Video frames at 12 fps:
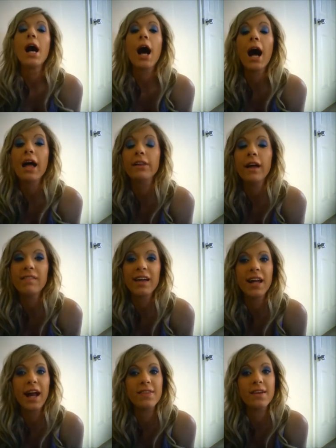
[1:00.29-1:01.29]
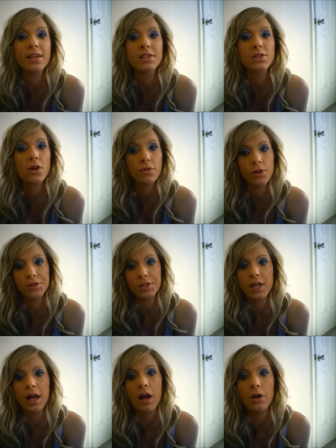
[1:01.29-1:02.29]
I love it. I think it's so
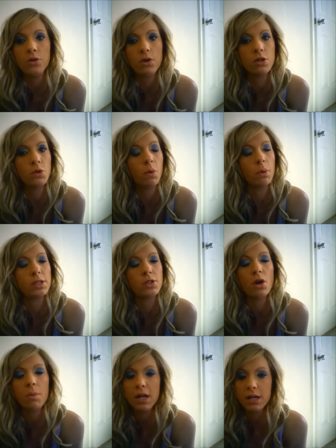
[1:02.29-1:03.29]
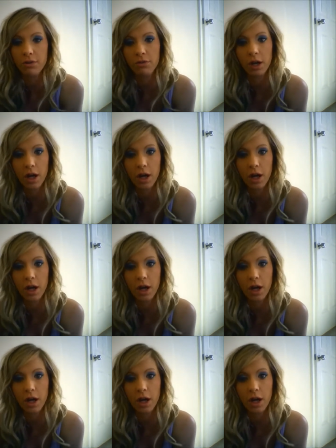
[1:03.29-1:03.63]
versatile. You can do it with so many different